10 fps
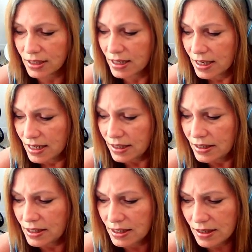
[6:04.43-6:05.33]
it.
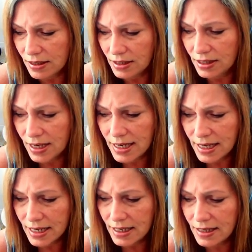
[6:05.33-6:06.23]
It's
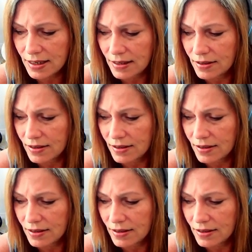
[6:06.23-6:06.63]
Diana.